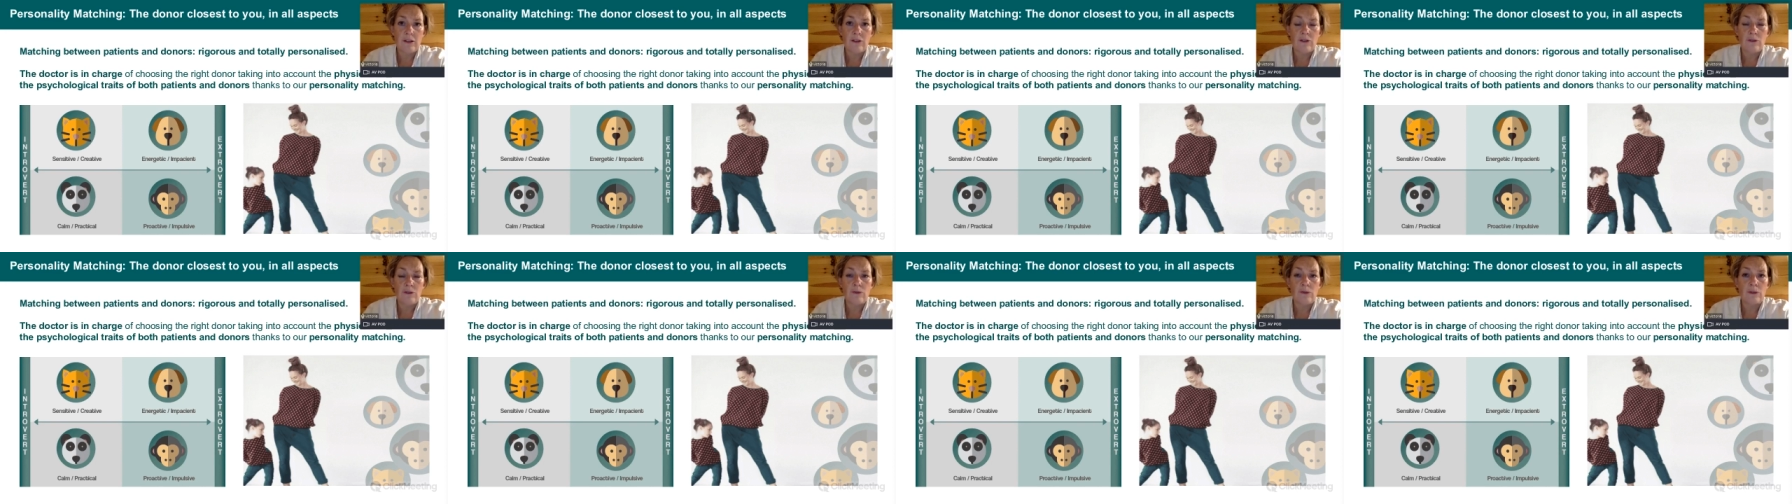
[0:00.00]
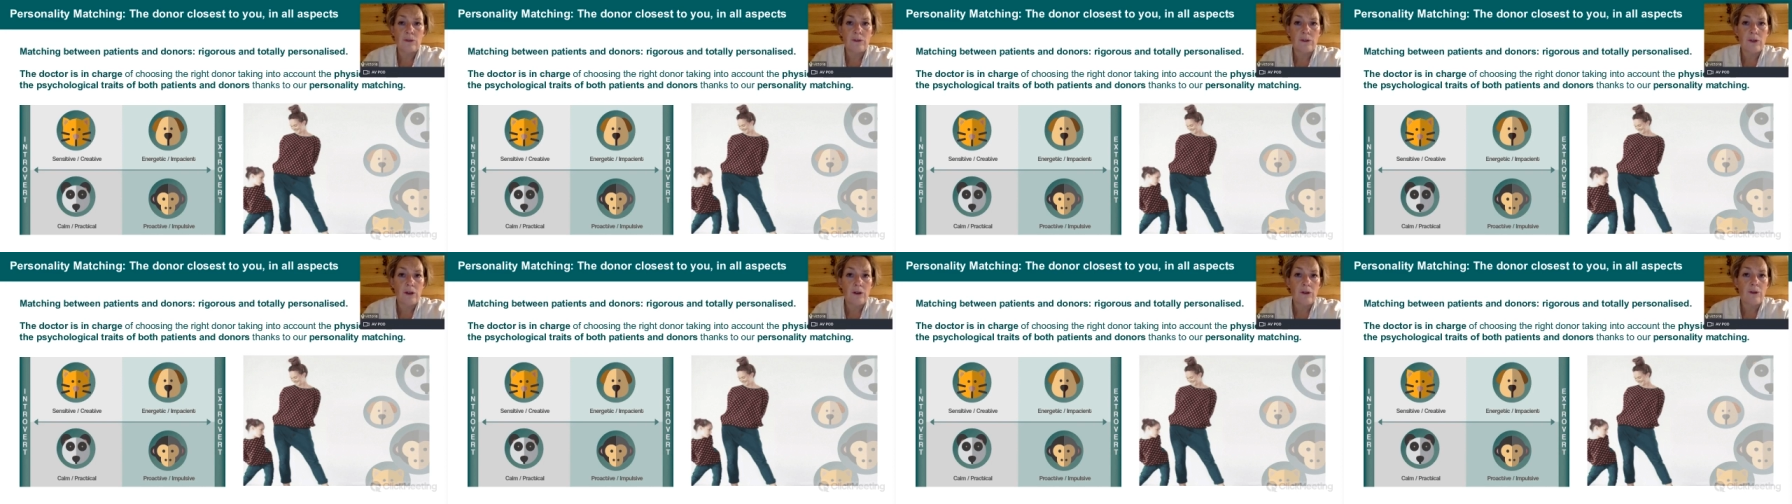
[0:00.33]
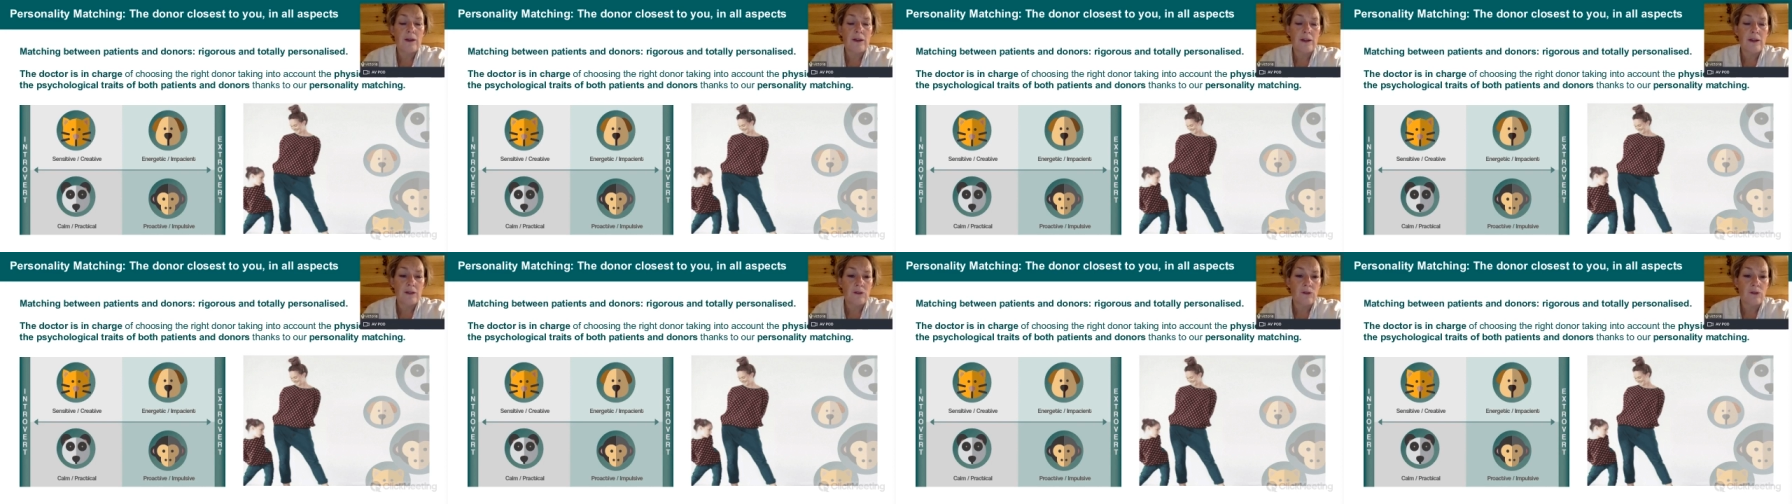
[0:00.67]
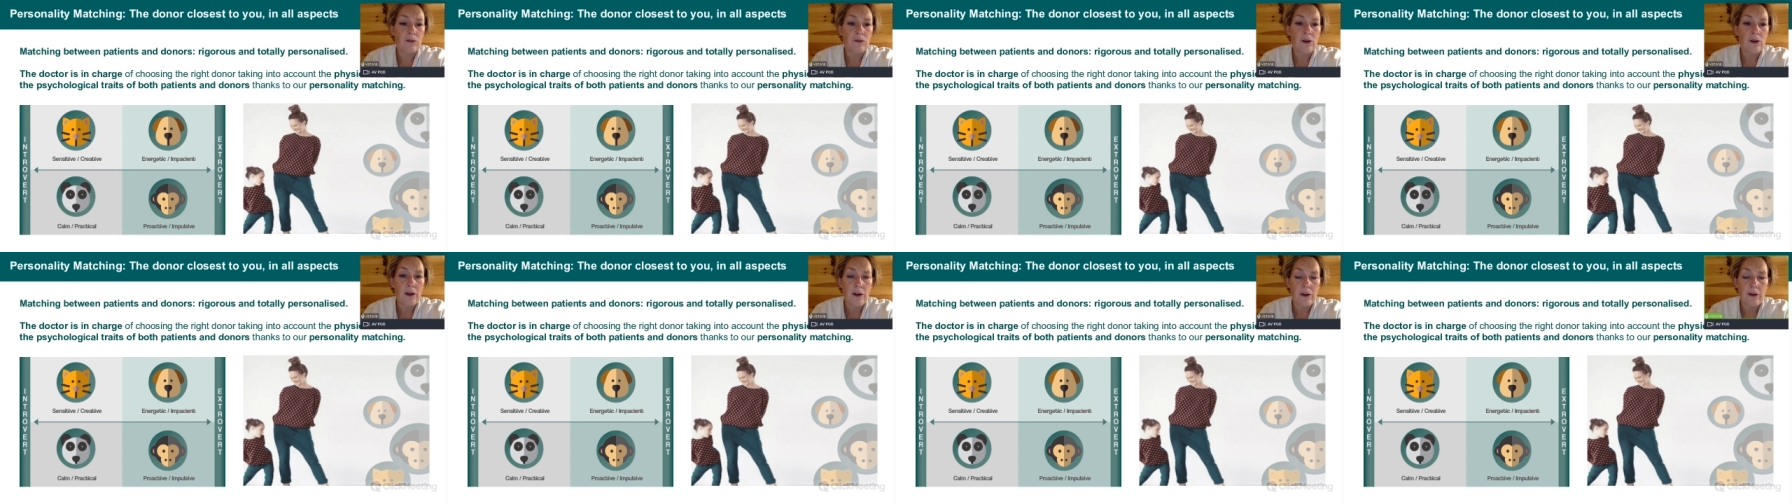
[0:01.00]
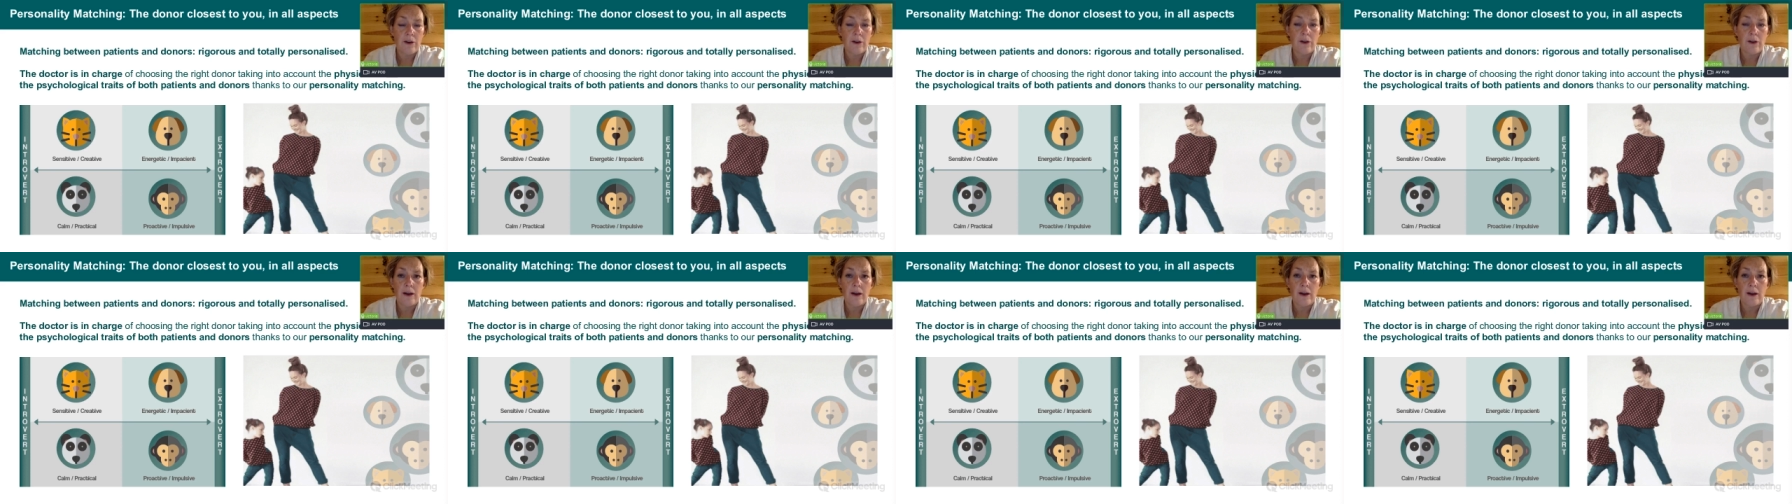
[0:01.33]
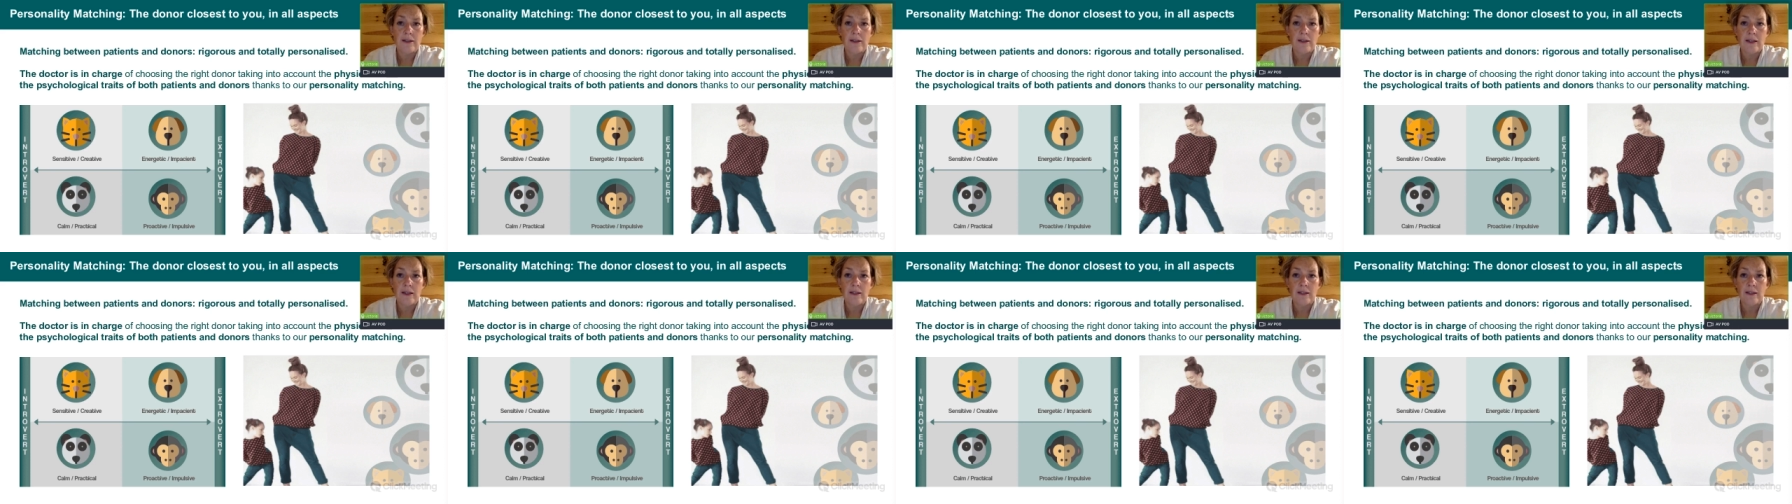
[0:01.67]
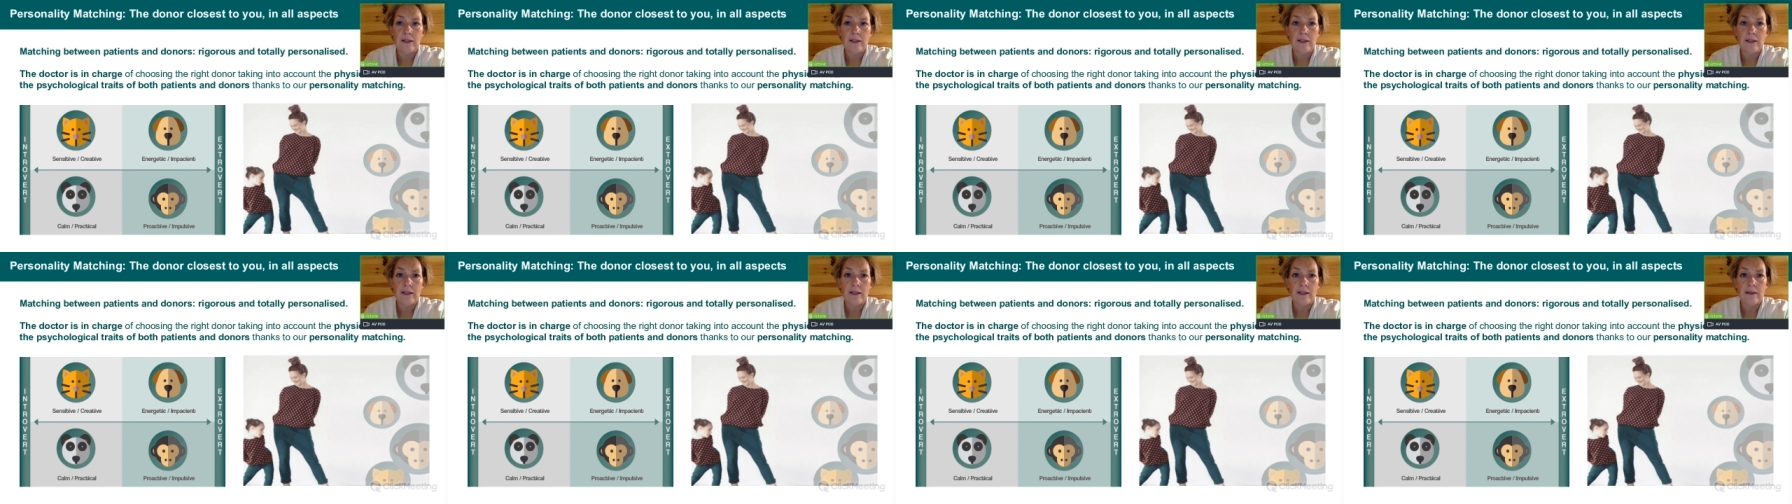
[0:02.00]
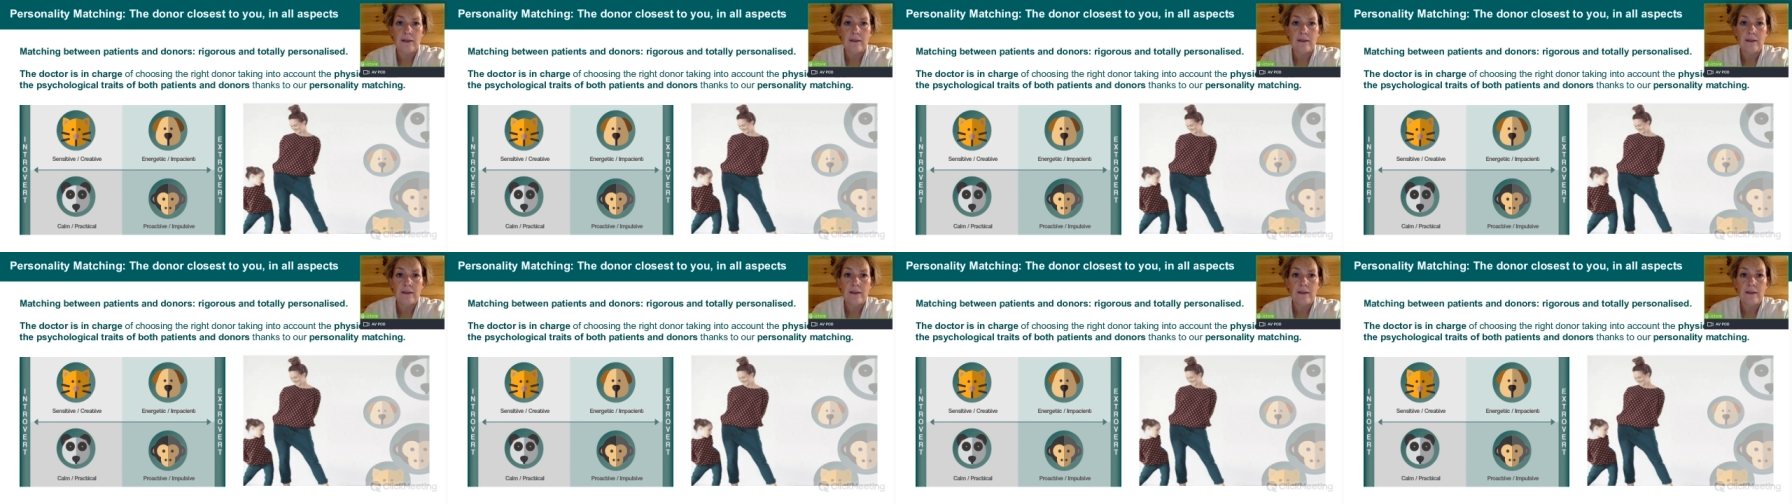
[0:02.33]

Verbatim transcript: donor will know his or her identity.